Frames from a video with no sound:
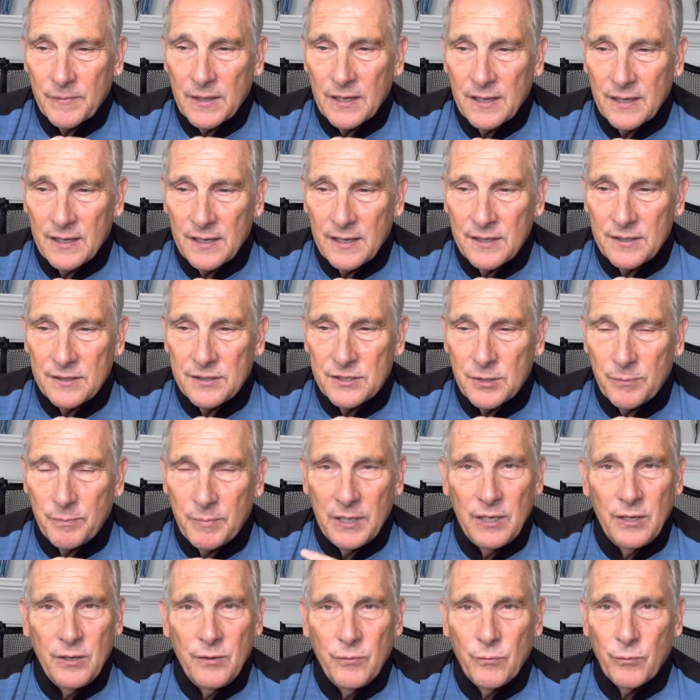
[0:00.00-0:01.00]
to
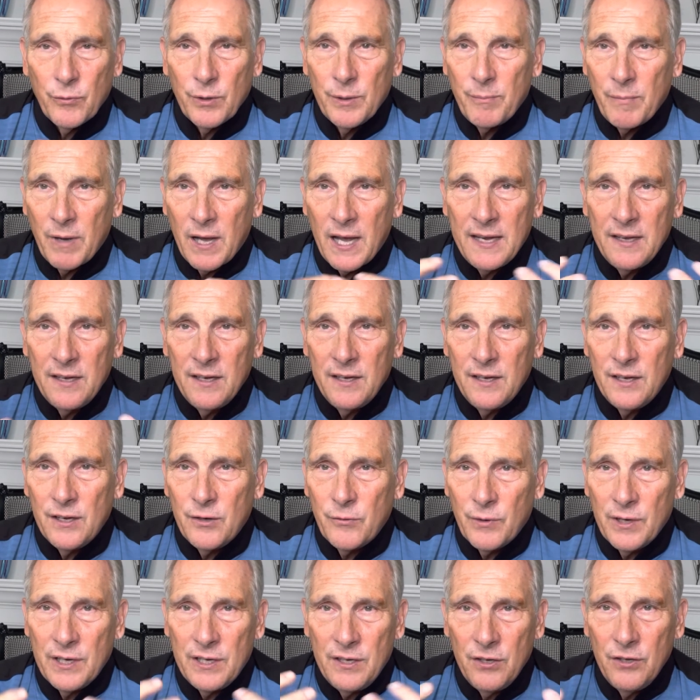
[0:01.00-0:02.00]
be reminded and
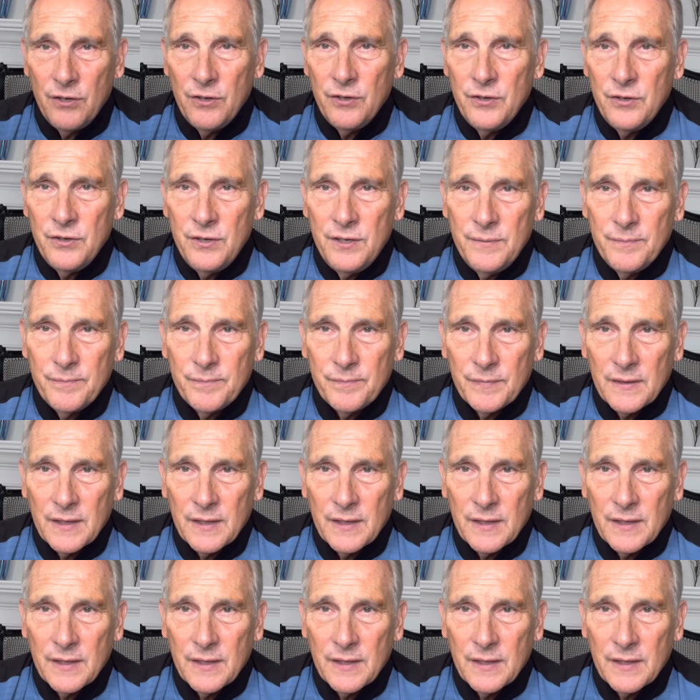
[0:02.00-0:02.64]
renewed